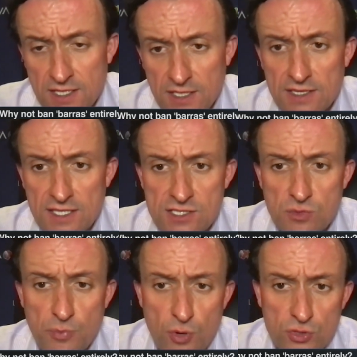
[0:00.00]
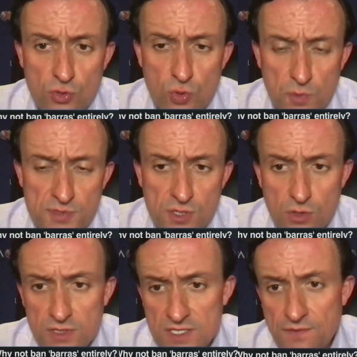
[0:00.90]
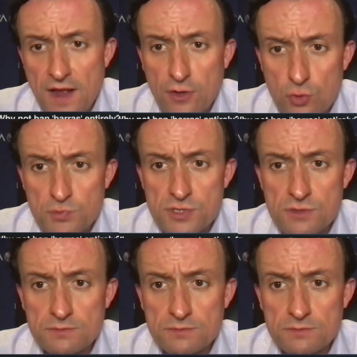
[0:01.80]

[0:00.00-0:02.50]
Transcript: in these support groups or these fan groups.